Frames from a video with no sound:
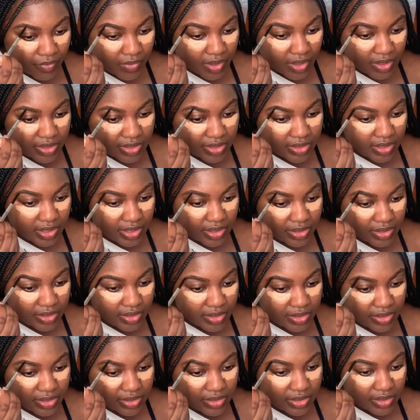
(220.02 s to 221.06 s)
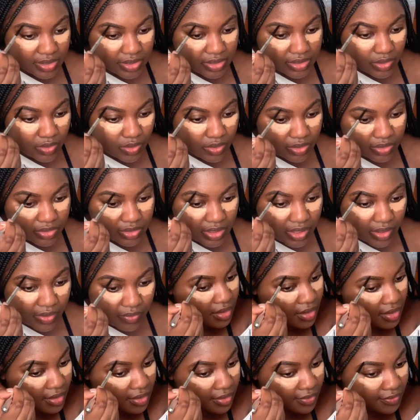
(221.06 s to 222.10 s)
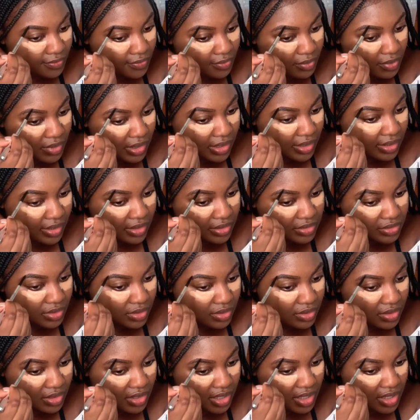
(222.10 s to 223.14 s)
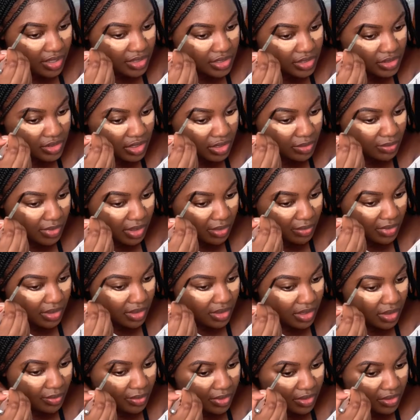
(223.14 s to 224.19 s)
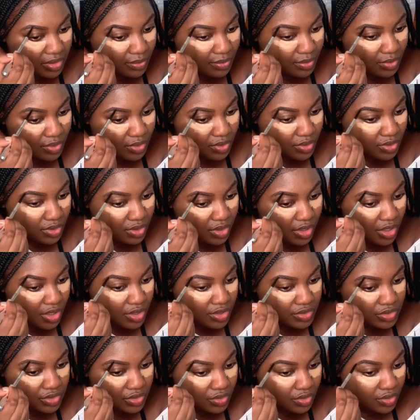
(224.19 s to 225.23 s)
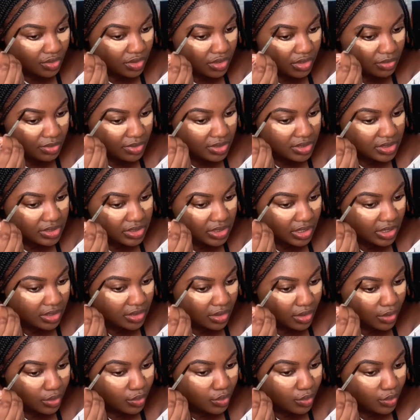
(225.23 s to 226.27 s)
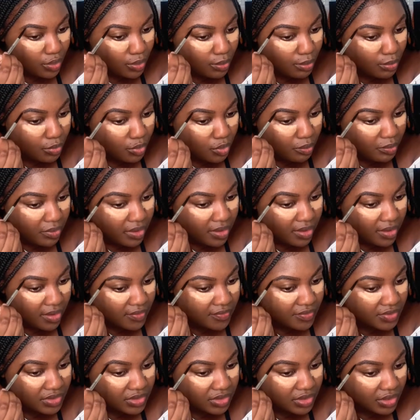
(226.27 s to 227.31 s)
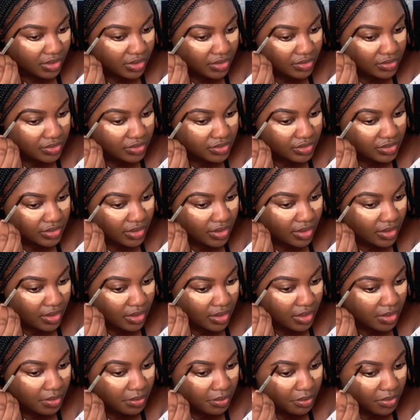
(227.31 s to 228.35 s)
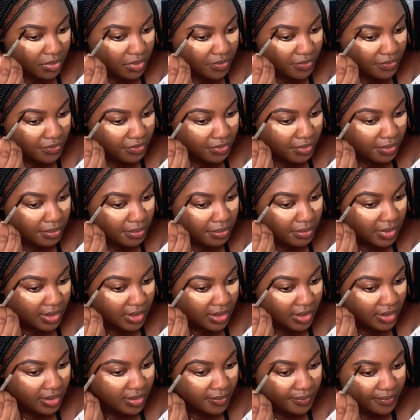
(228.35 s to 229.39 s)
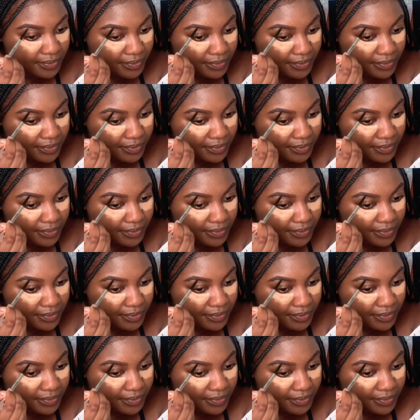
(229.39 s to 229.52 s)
since this lockdown, I feel like I don't know how to do my makeup anymore. So you're going to be seeing a lot more makeup videos from me.